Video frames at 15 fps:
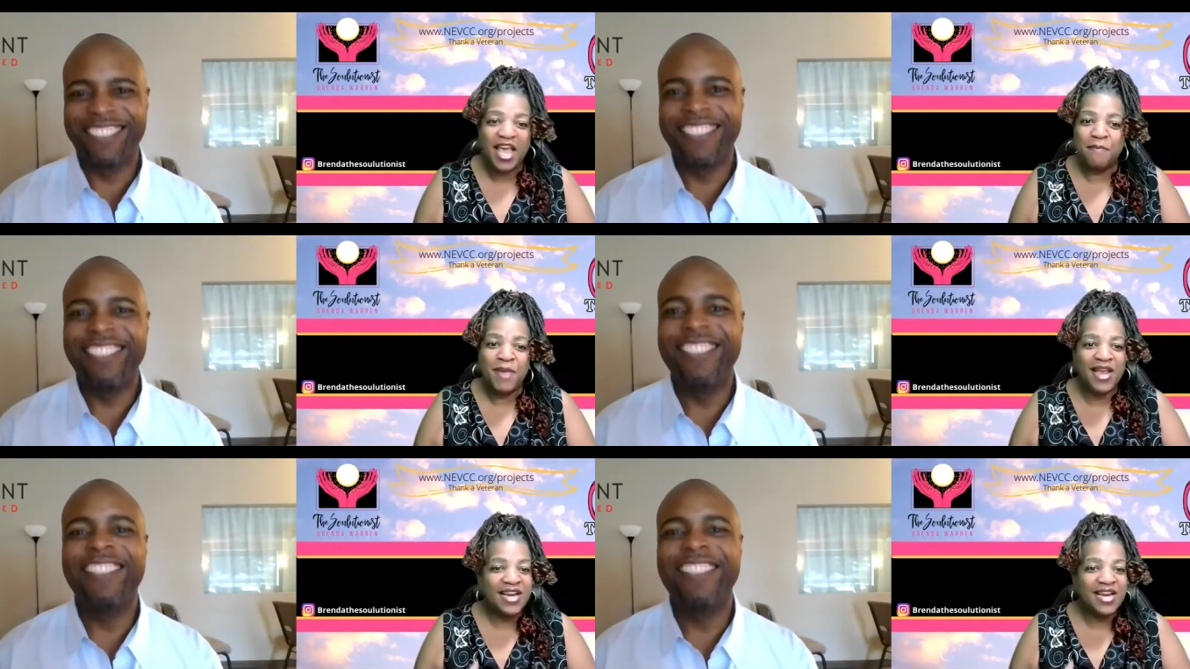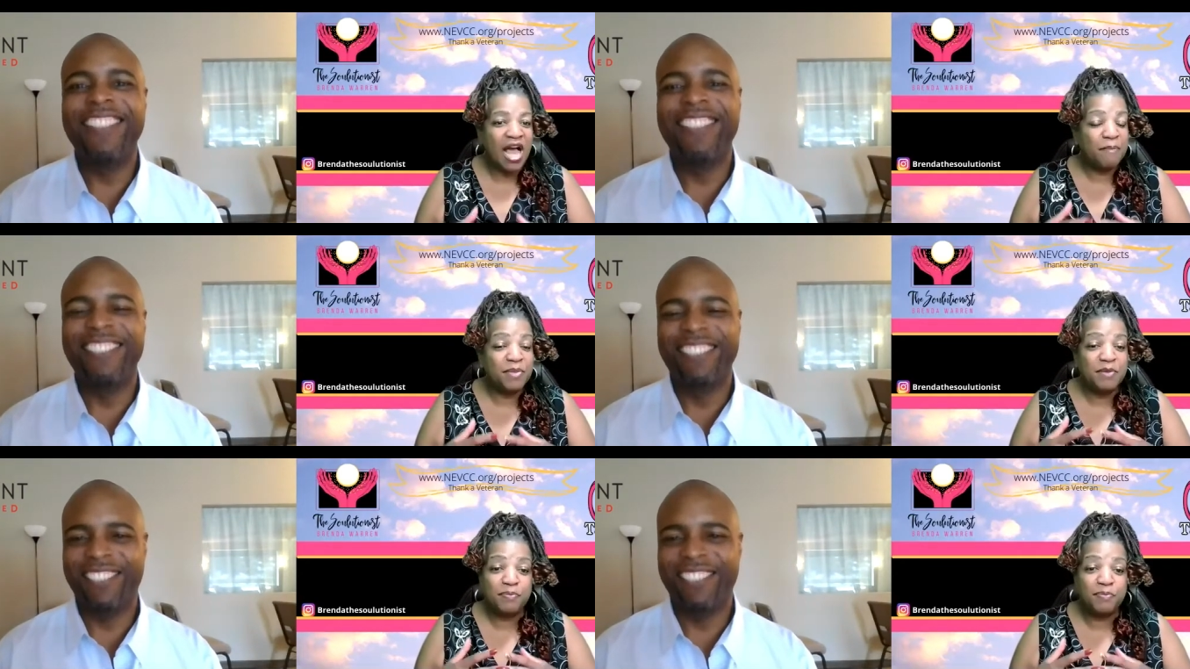Speaker 1: It may
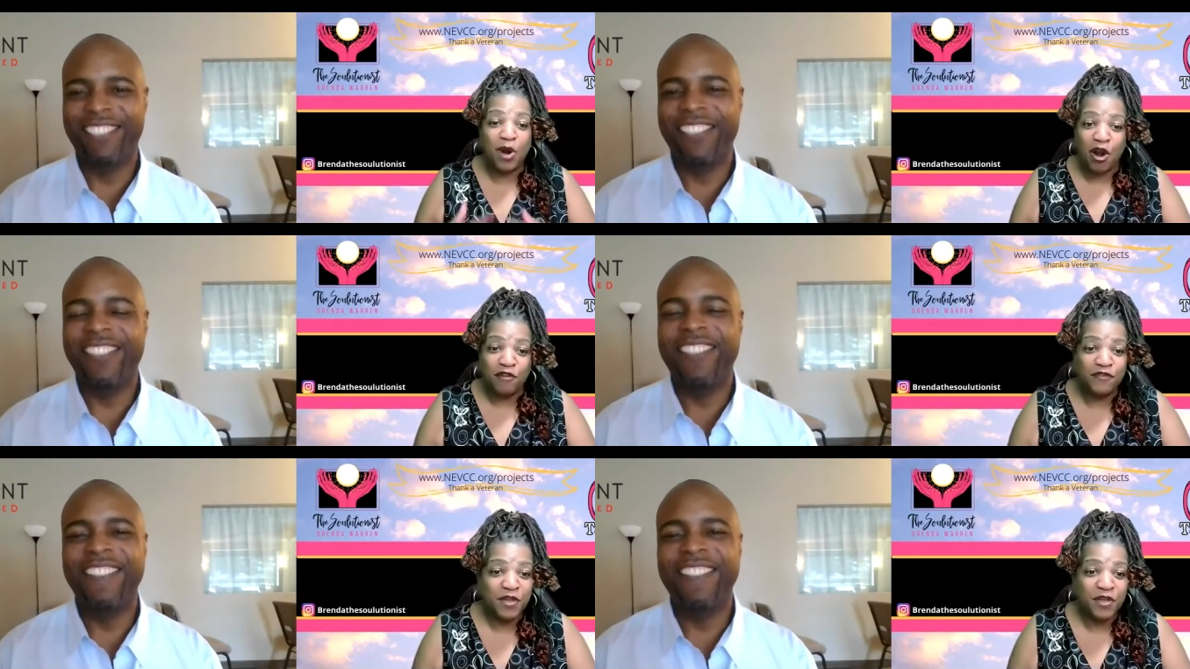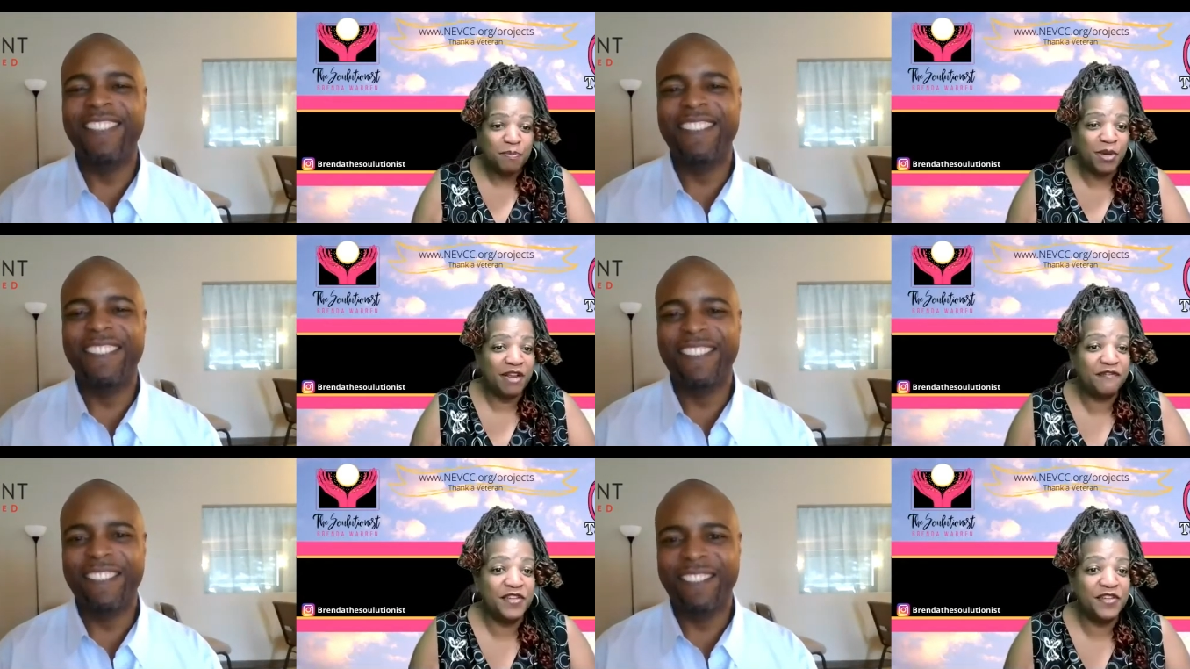not be
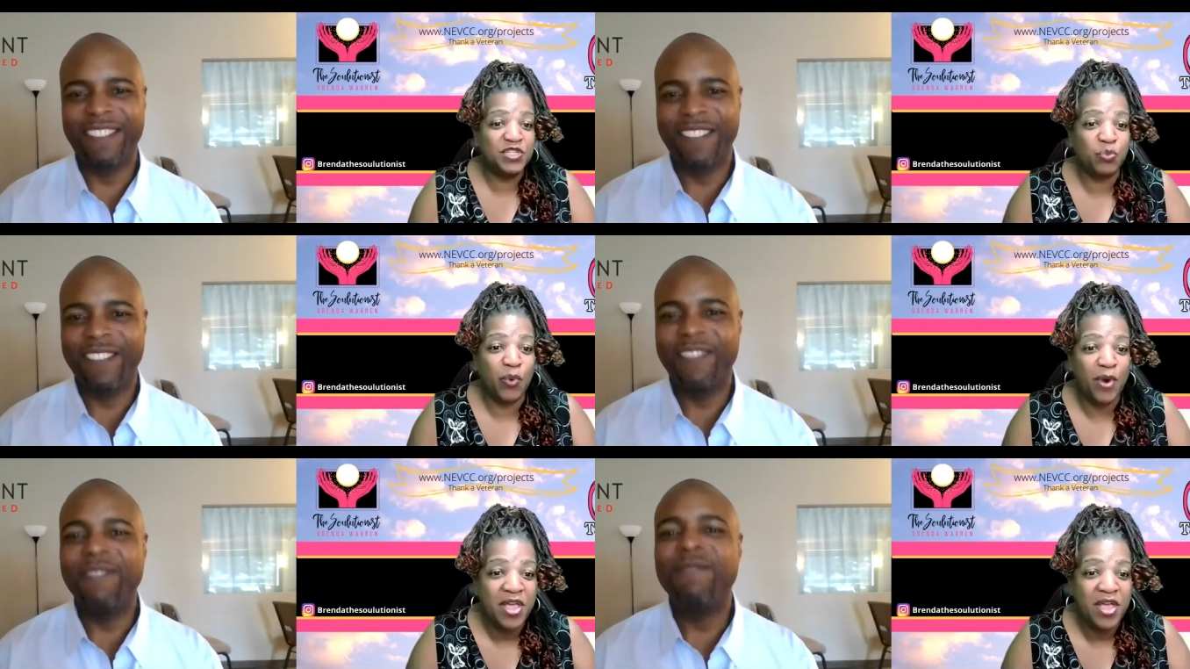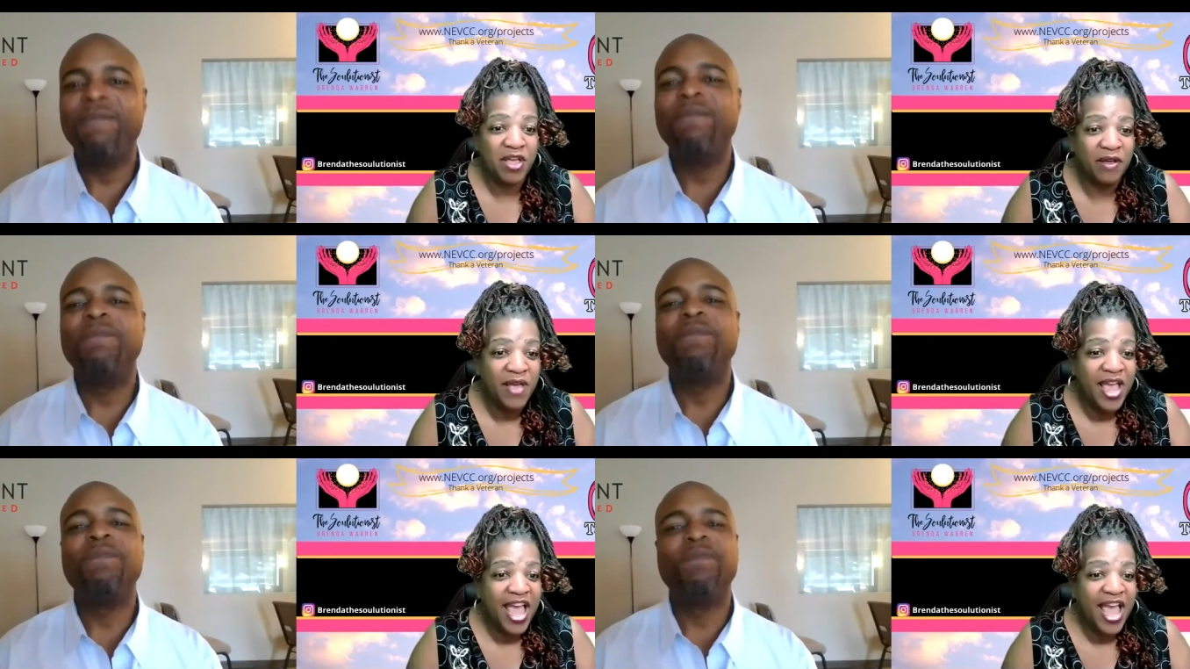perfect, but if it's
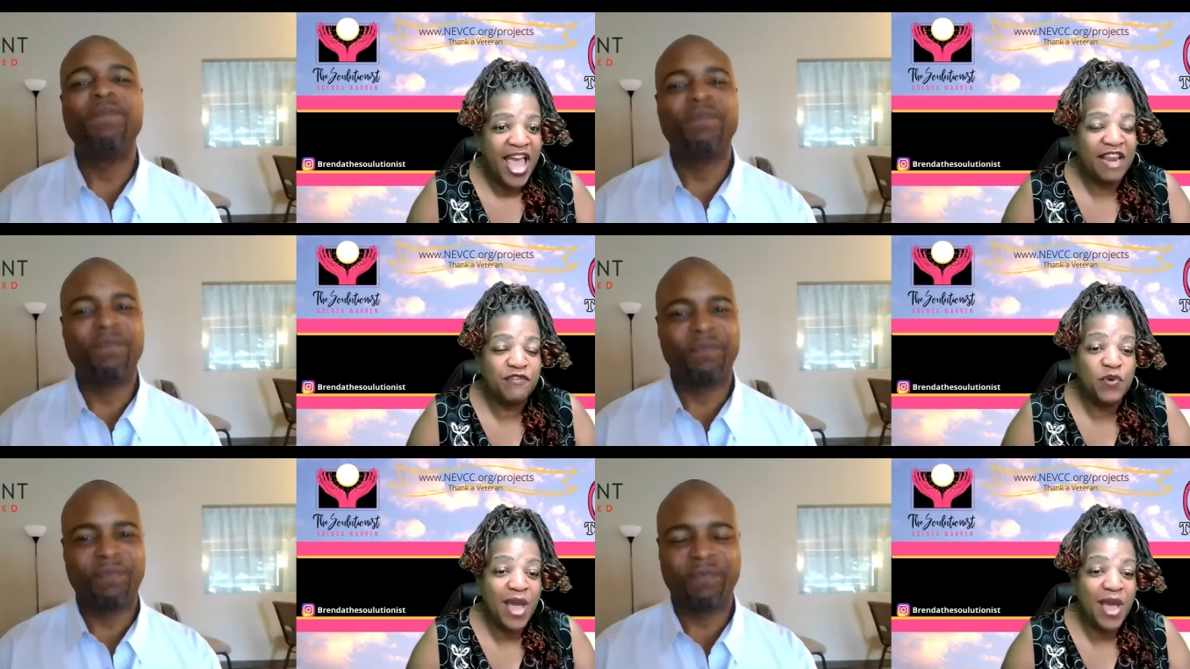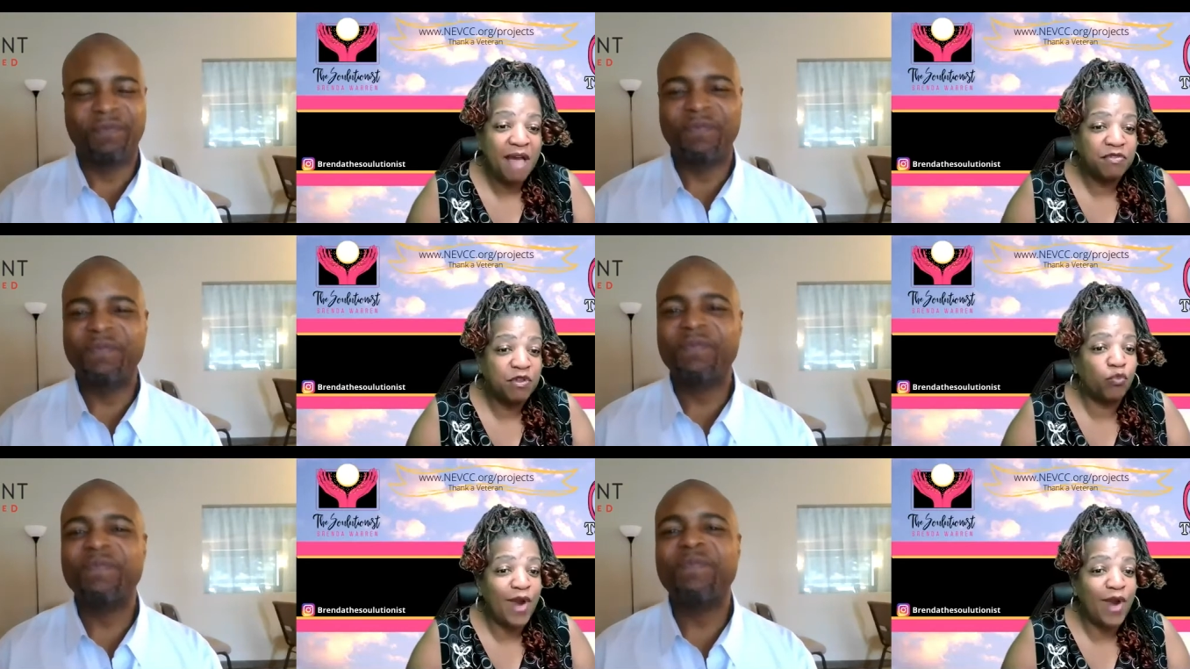real and if
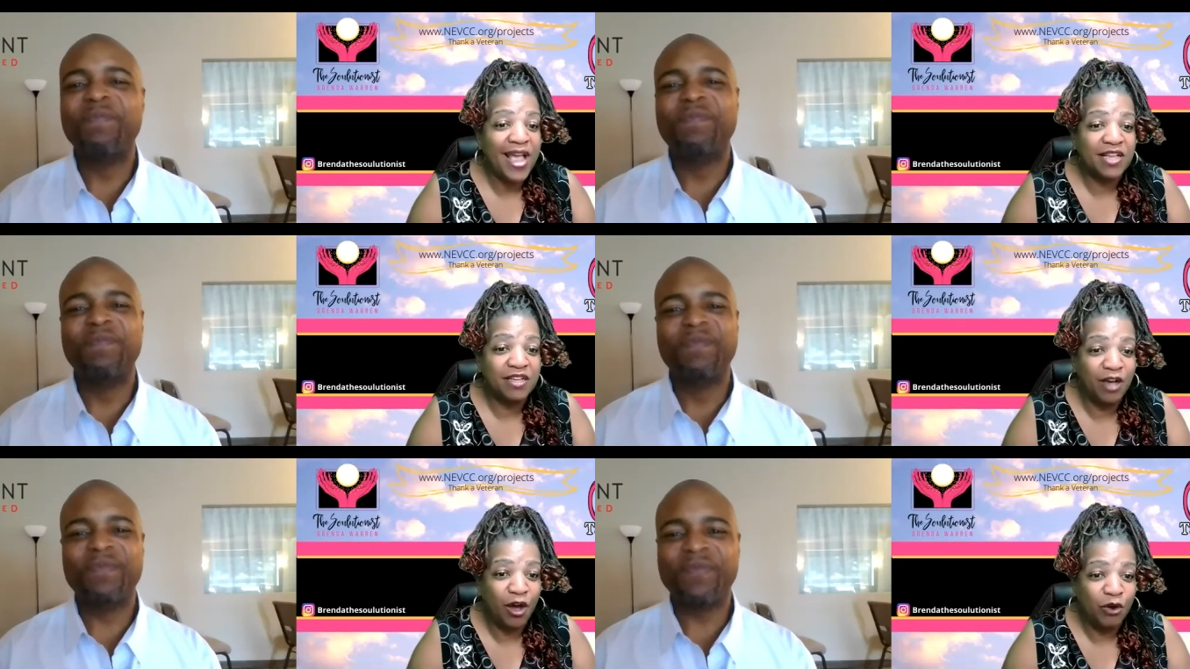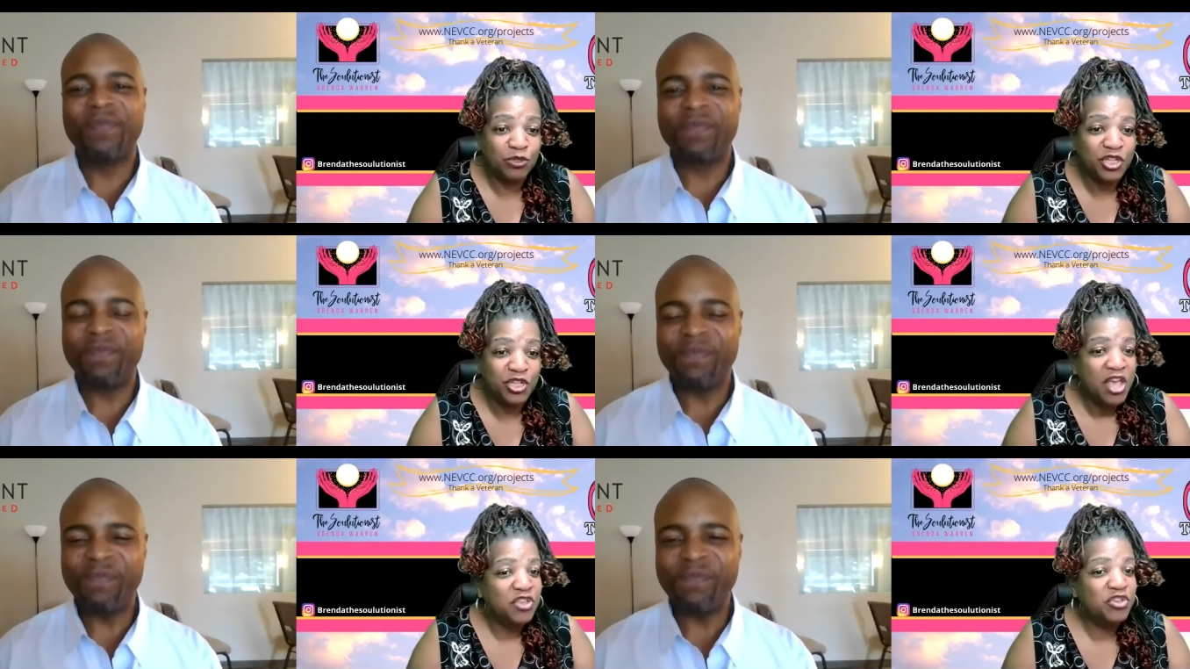you have the right
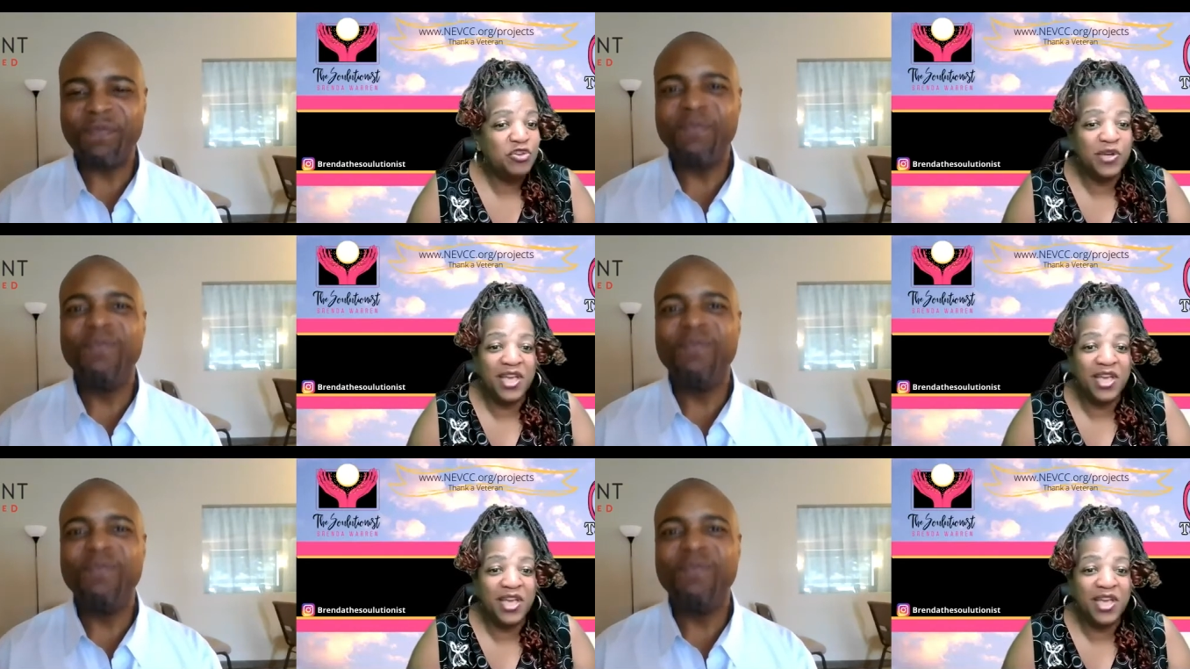coach,